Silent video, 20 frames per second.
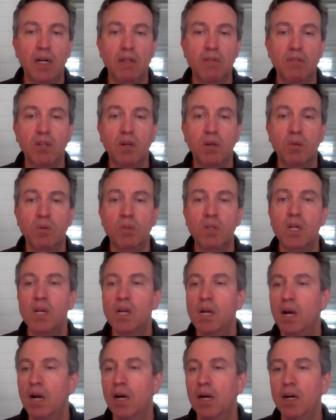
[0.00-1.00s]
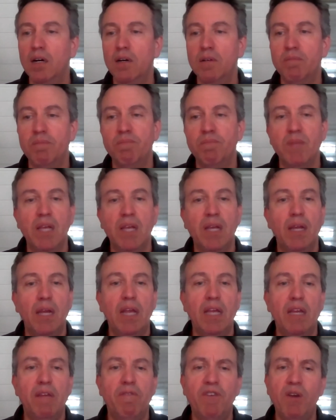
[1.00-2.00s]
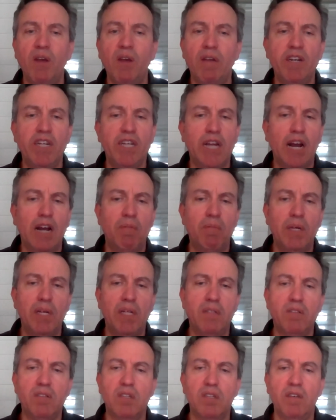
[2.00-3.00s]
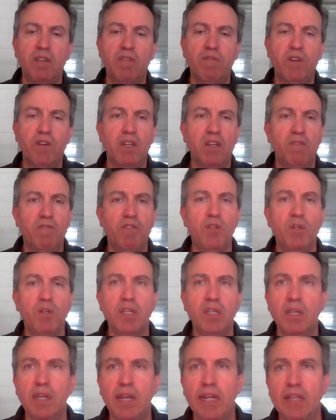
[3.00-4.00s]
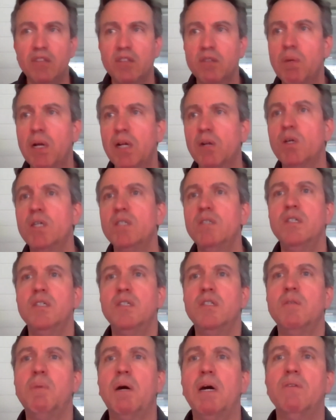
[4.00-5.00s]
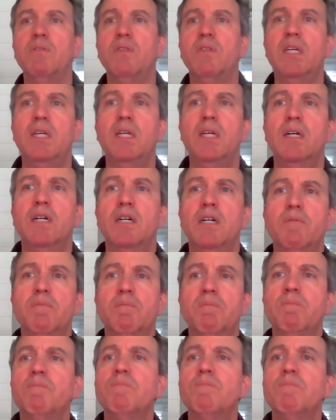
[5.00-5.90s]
So, hey, if you have any comments, if you can answer my questions about the